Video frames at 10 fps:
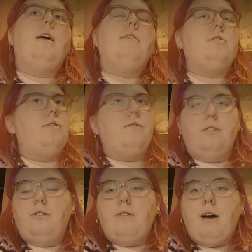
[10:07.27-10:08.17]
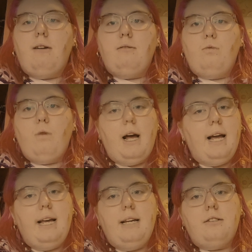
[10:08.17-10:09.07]
it was a 4-hour
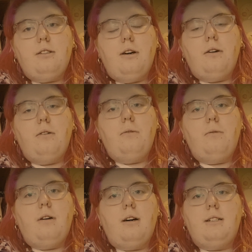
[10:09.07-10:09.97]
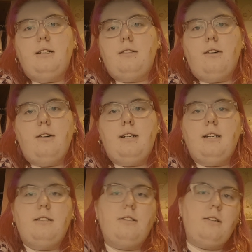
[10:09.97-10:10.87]
wait, so I
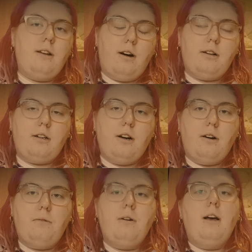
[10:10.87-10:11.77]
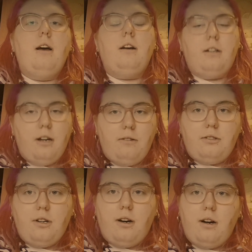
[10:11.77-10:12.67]
decided to not go and go
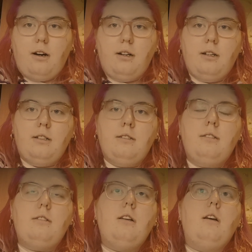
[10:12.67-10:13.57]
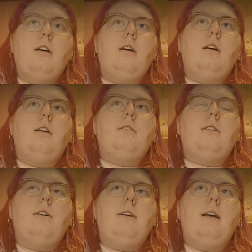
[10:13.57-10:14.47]
to Heartlands.
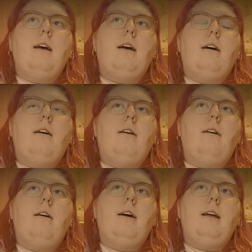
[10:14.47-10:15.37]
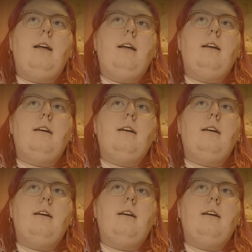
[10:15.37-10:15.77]
So yeah, I